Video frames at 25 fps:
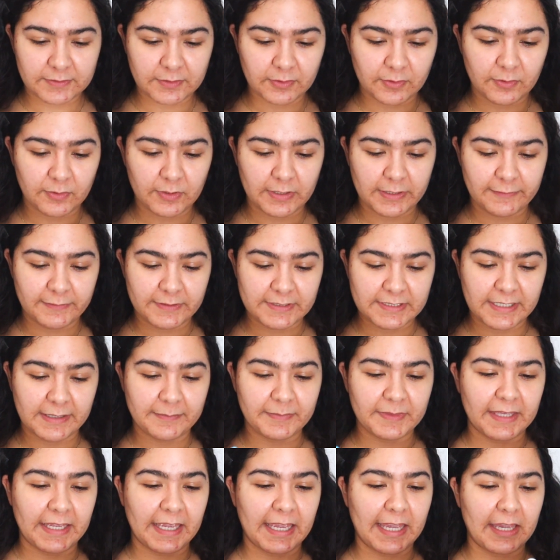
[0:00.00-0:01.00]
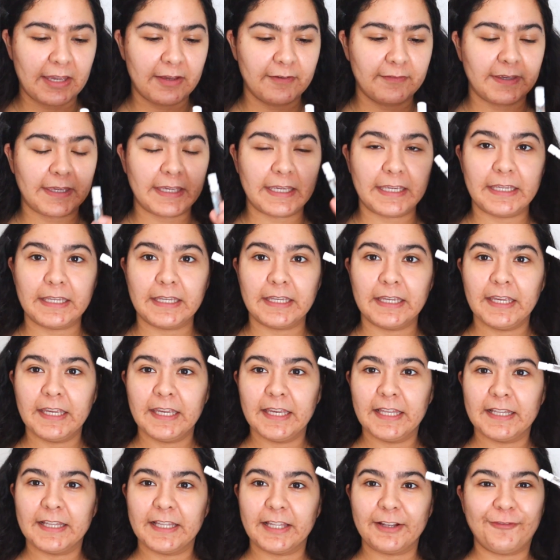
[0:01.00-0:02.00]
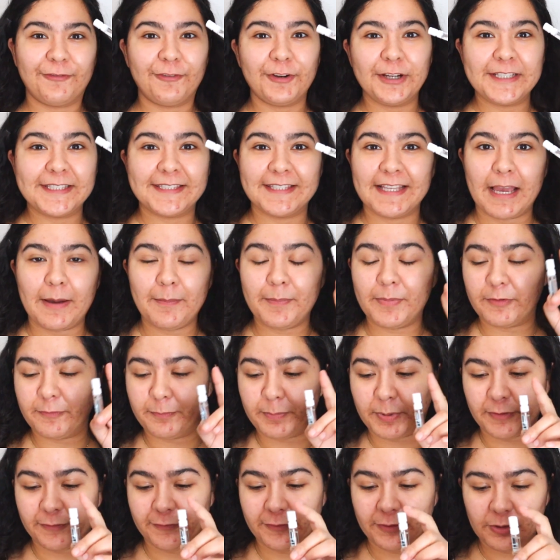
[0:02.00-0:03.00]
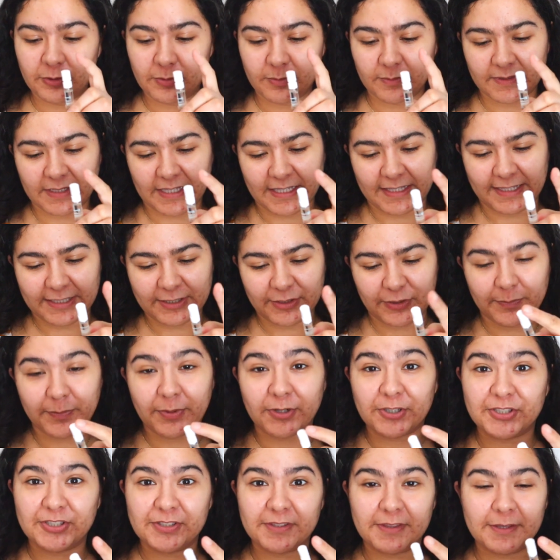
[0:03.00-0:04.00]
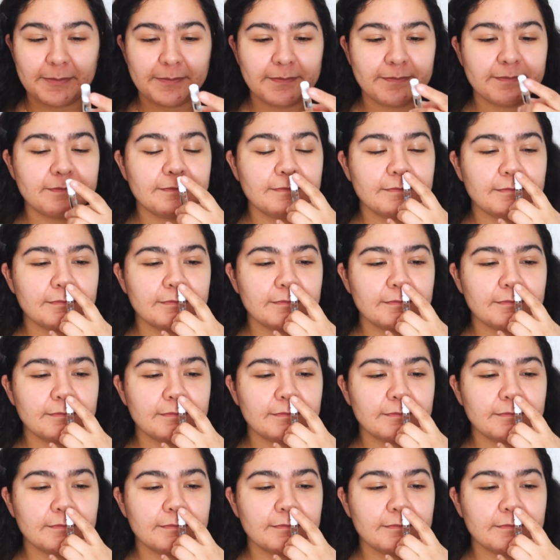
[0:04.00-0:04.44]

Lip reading: so every time they have a like free sample of perfumes, I like to purchase them.